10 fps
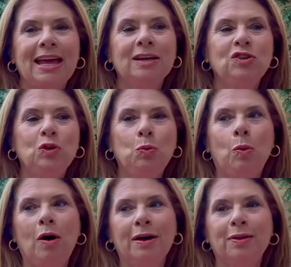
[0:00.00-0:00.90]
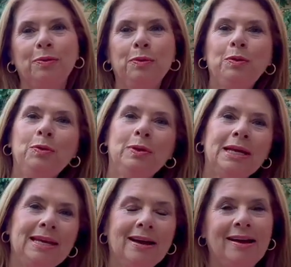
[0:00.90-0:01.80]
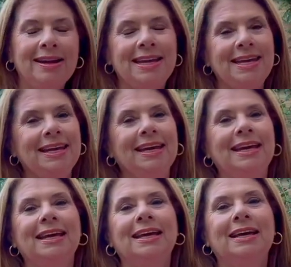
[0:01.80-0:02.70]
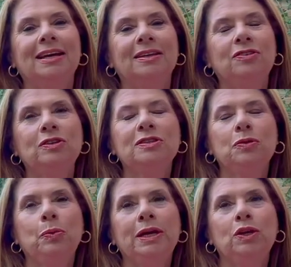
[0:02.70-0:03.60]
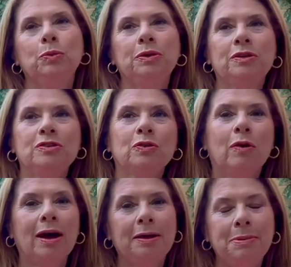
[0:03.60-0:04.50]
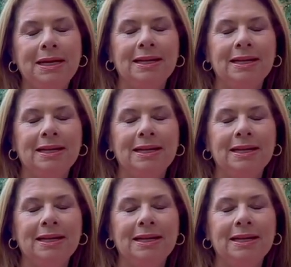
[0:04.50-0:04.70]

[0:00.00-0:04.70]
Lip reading: as you walk through Chiani, just the way you were describing